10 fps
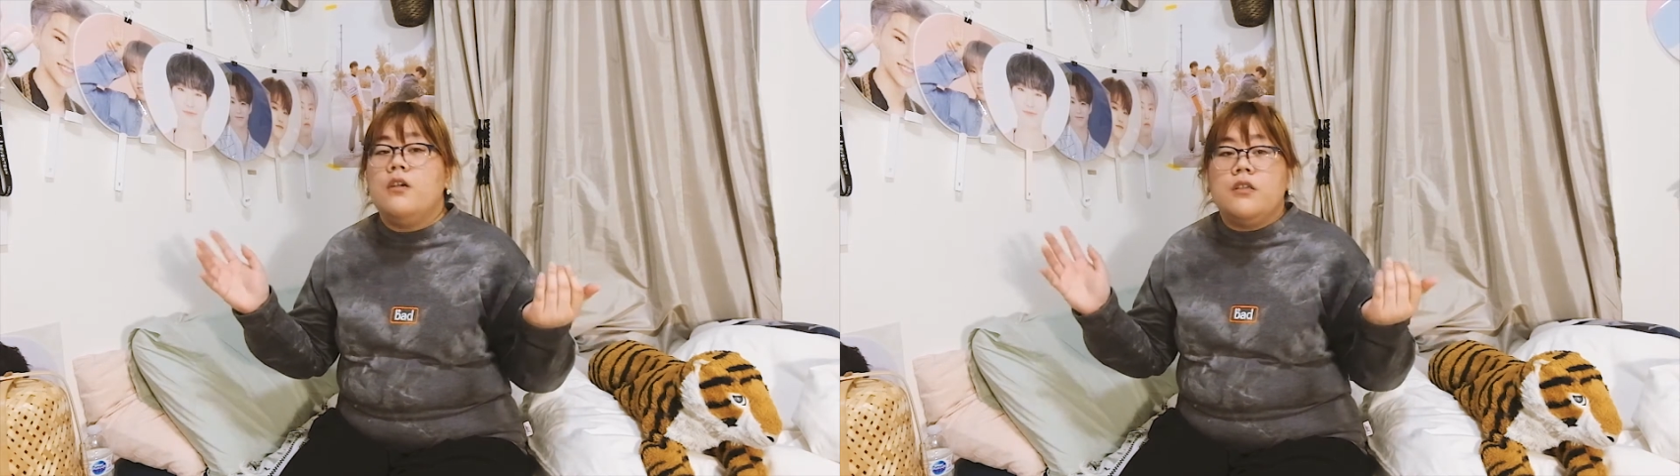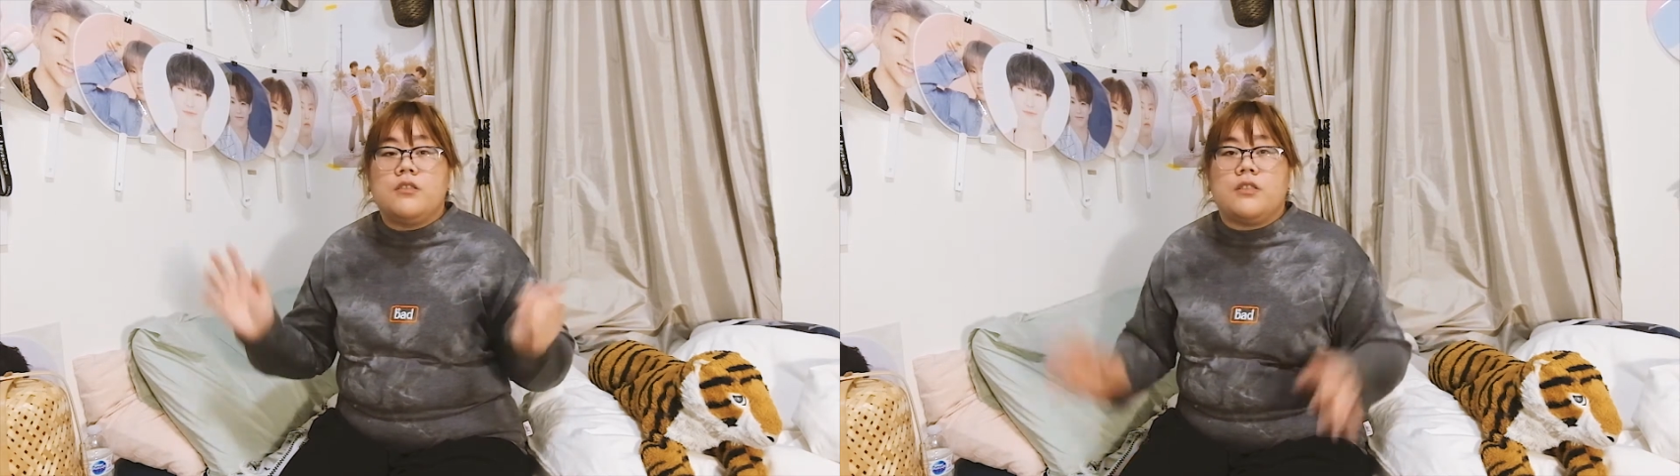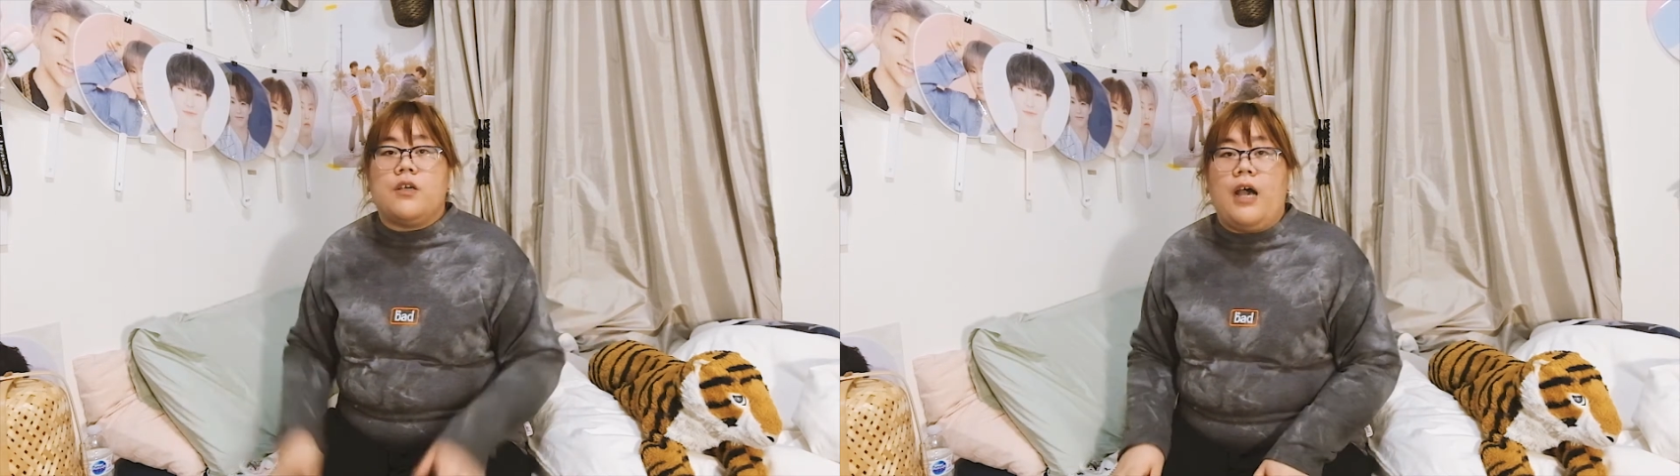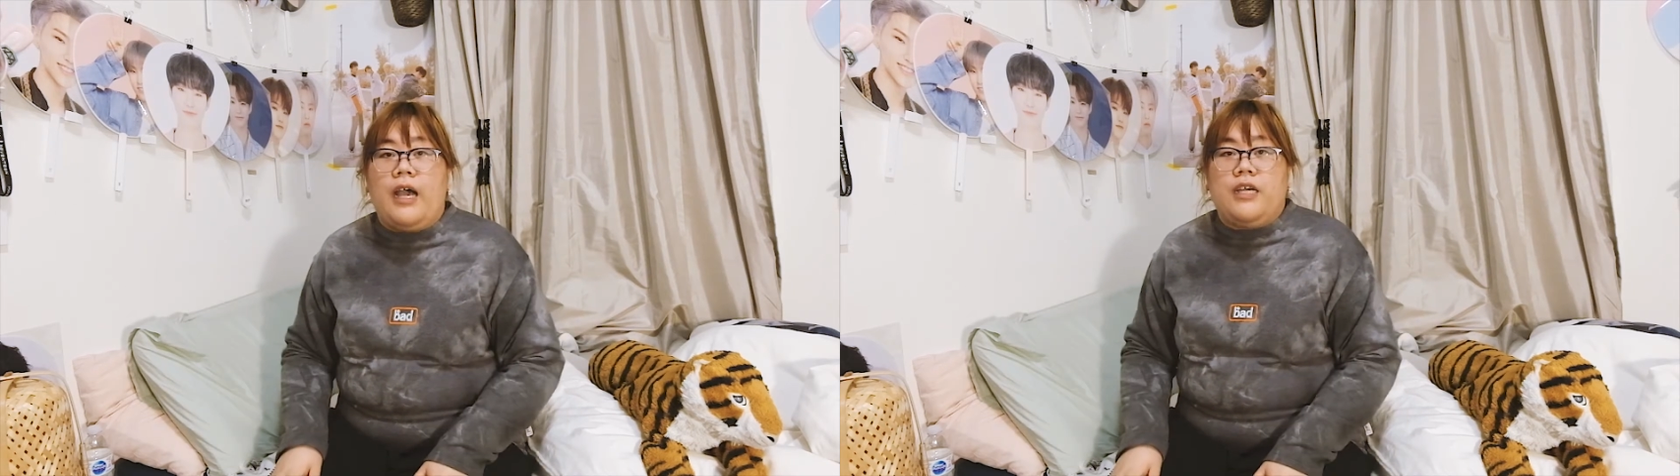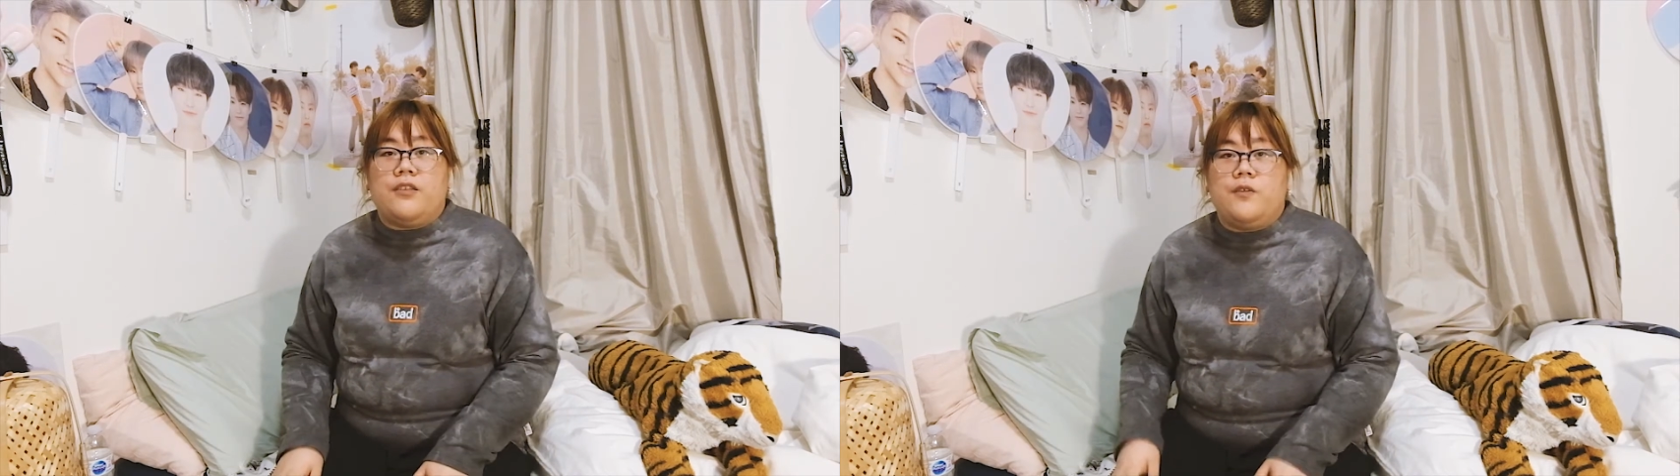So I
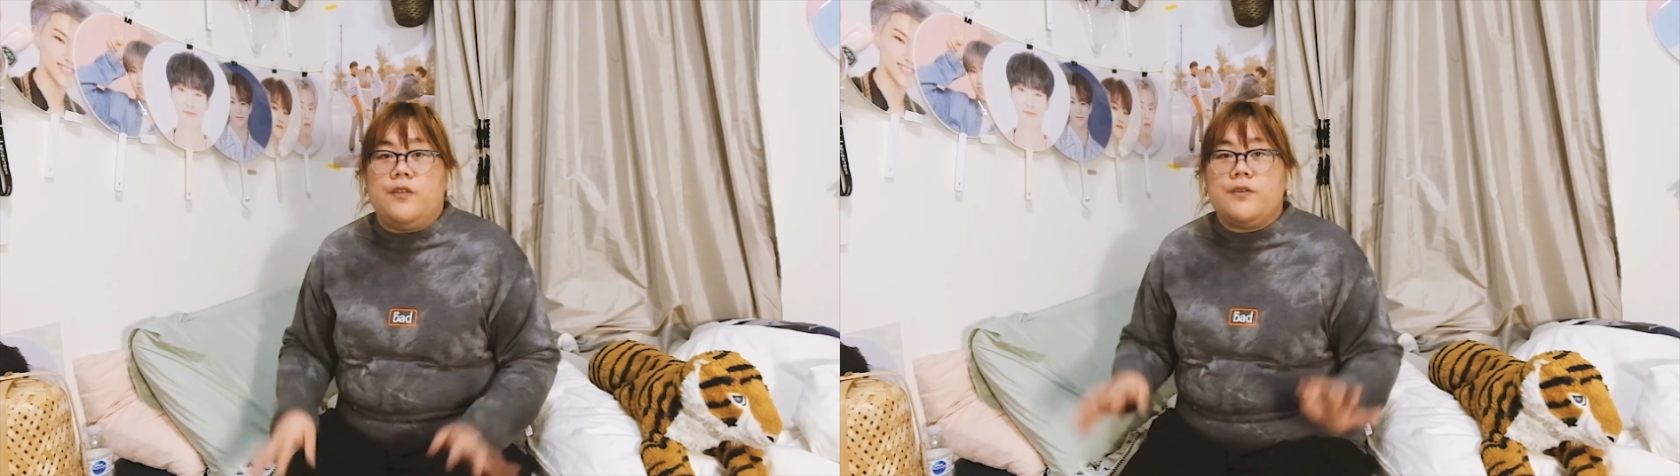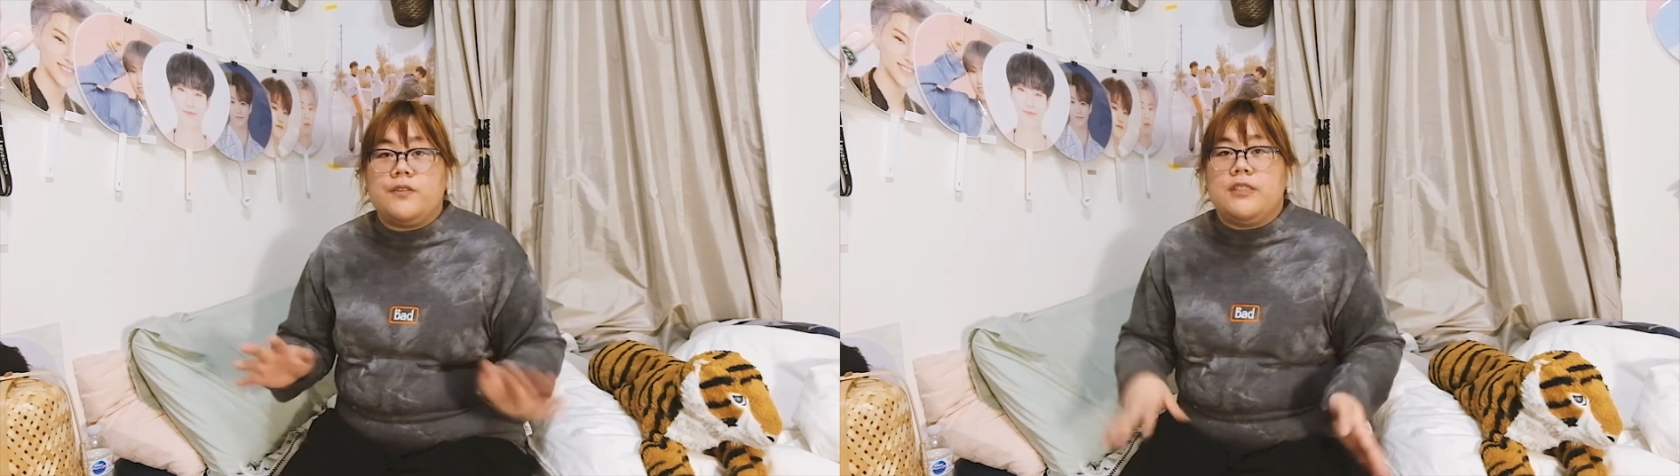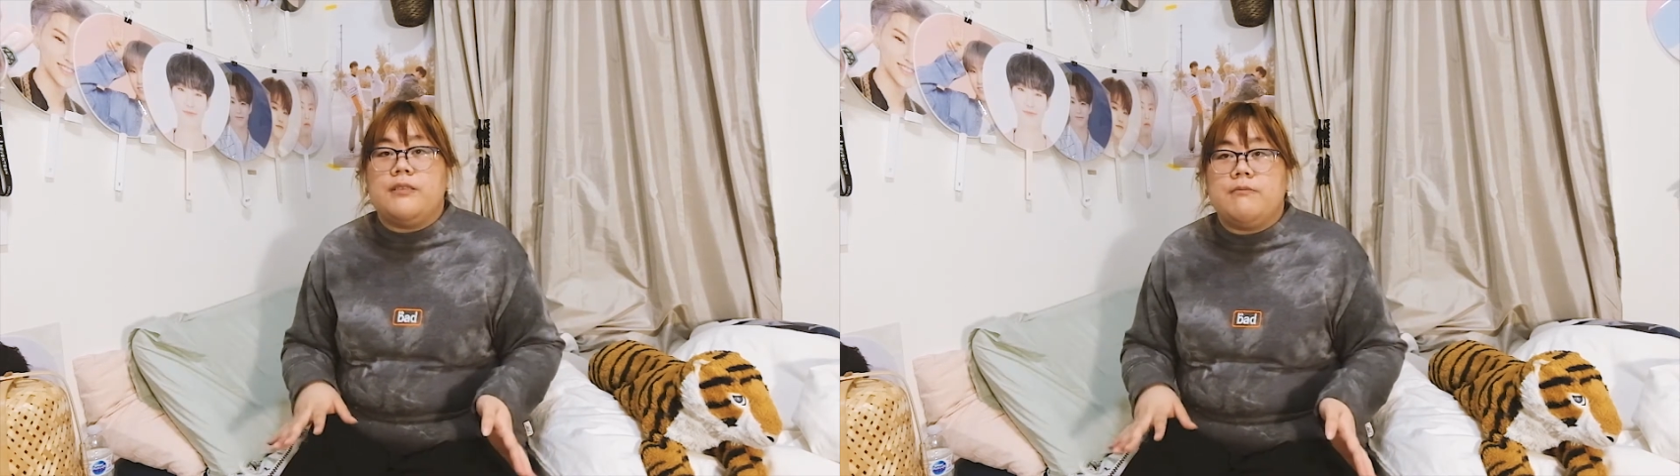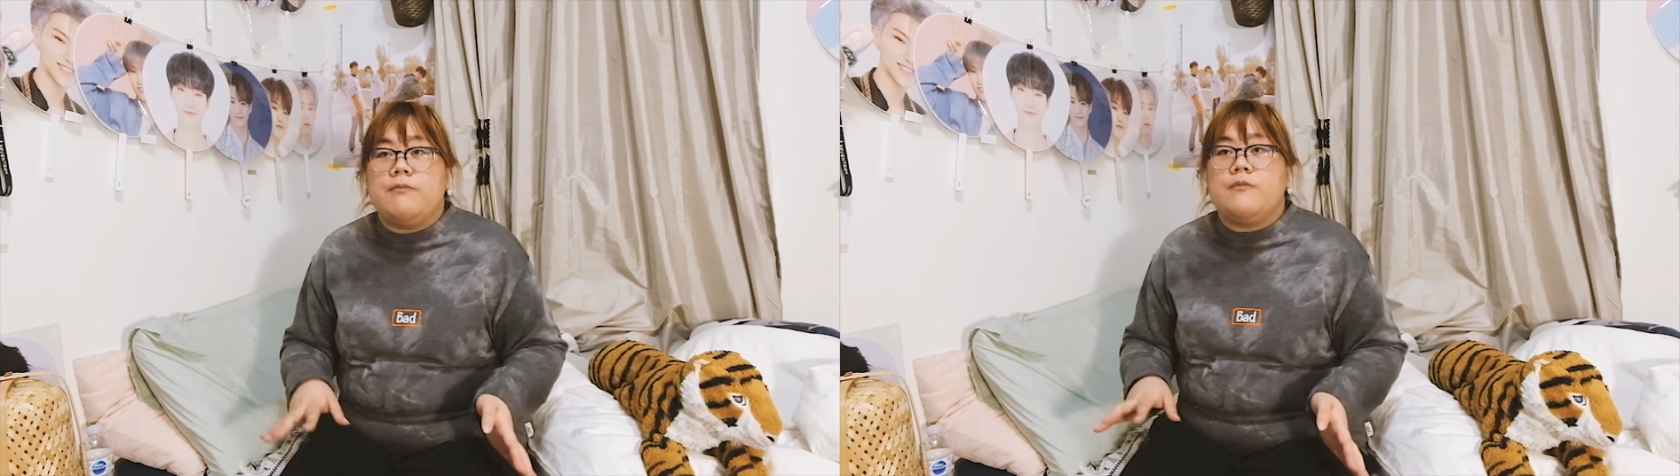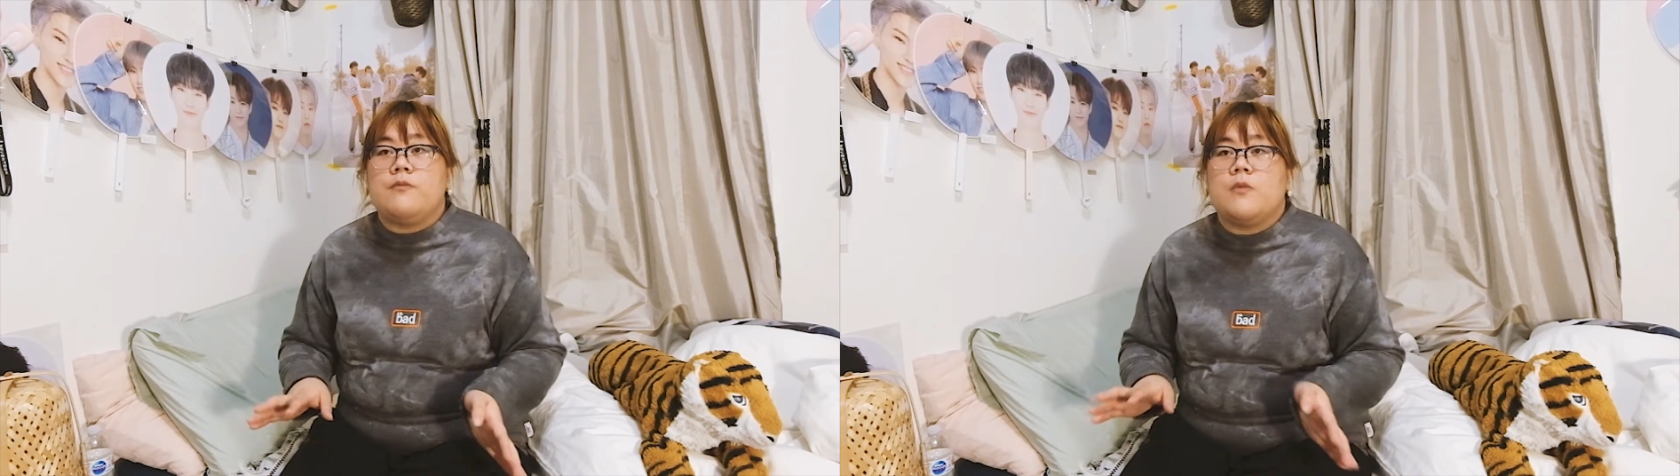had to use them.